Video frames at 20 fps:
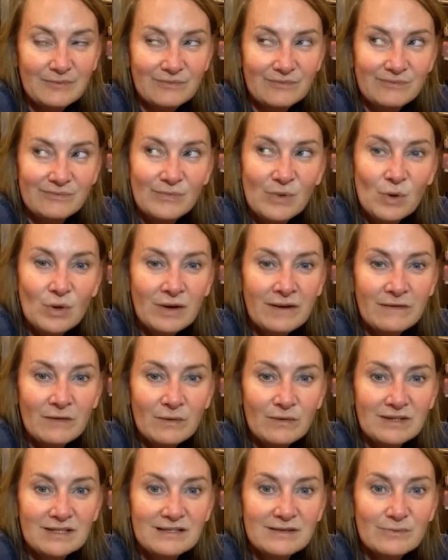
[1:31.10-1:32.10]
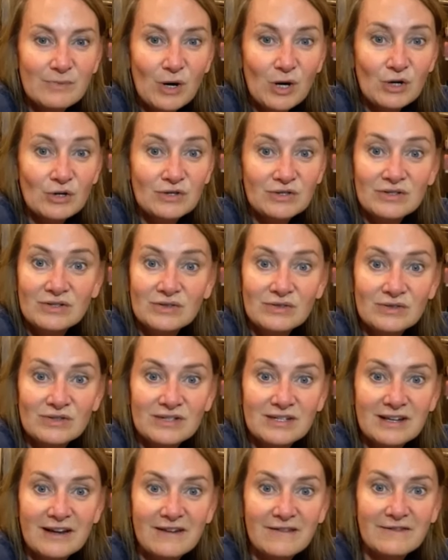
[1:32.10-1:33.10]
more of it was personal
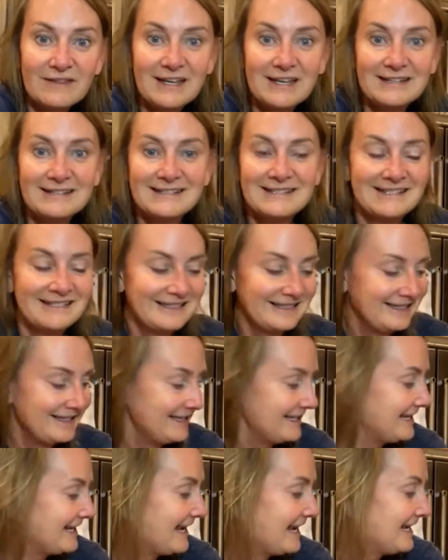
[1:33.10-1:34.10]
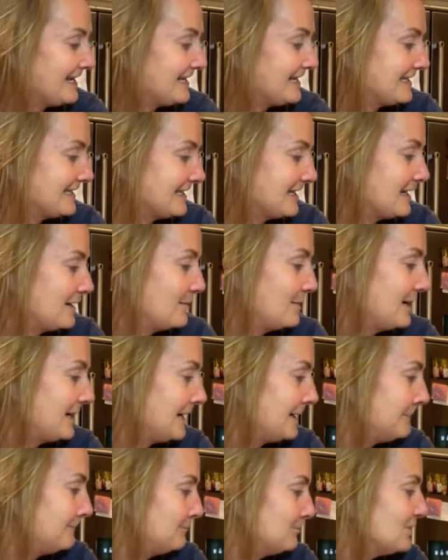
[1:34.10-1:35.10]
stuff than today is going to
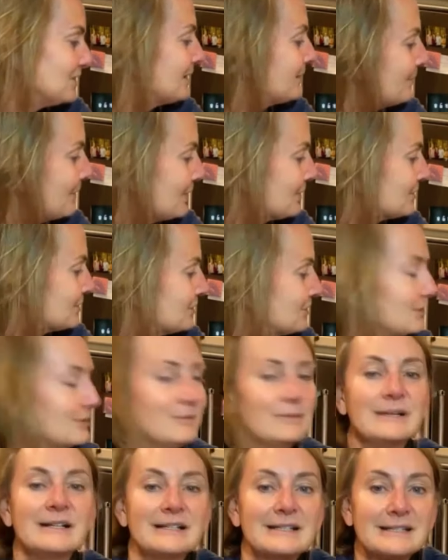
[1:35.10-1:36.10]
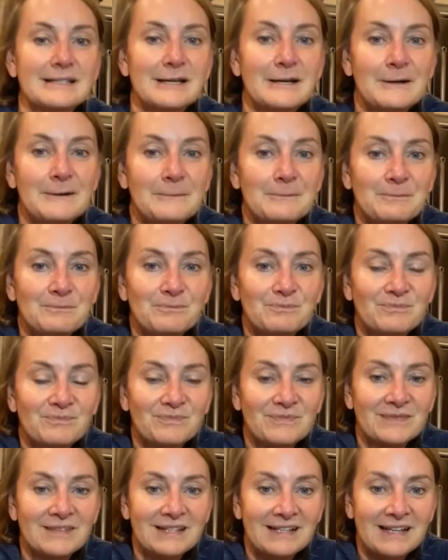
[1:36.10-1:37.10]
be some personal, but some
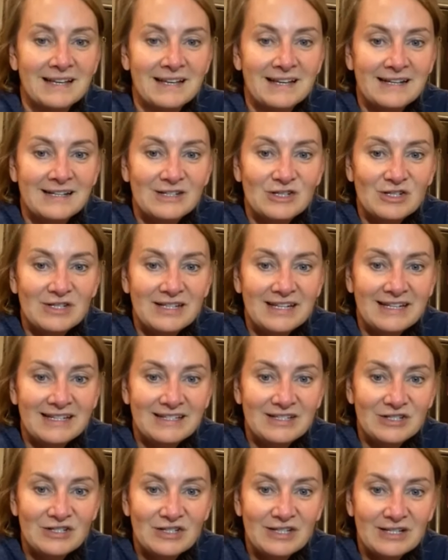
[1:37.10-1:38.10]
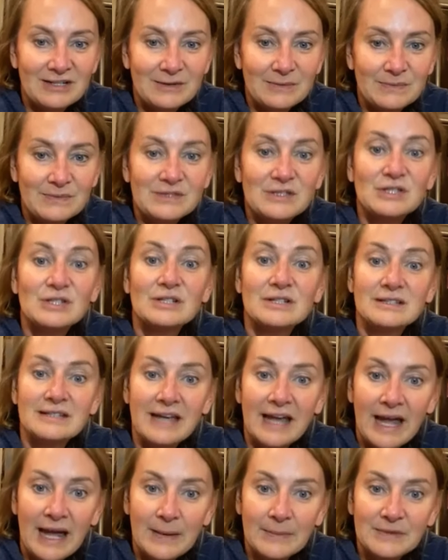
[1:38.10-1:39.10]
just hidden gems
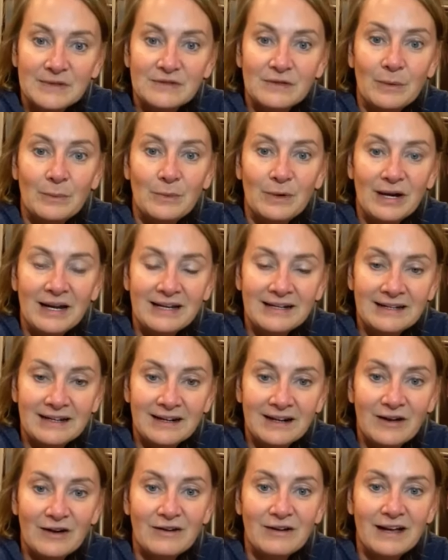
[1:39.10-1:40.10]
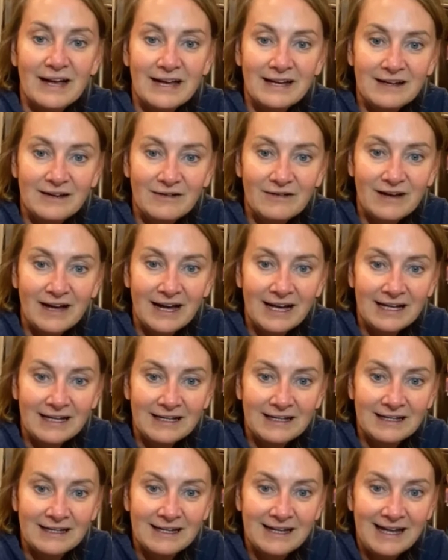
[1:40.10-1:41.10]
tabs from Brandon. Okay, okay.
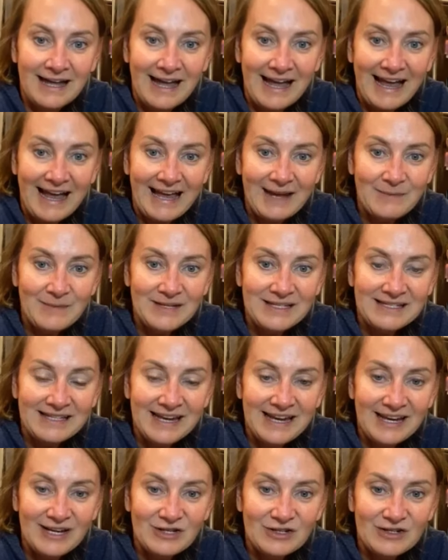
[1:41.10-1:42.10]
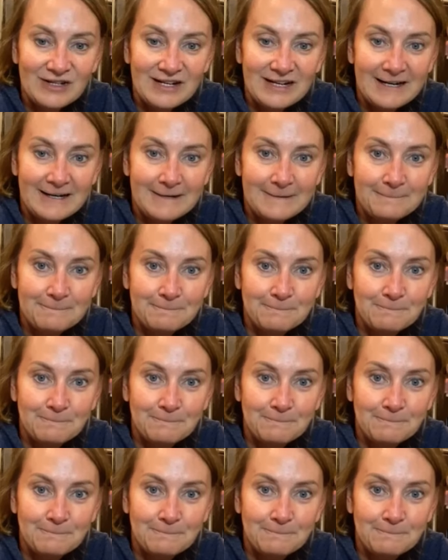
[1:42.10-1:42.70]
Hey, Miss Andrea.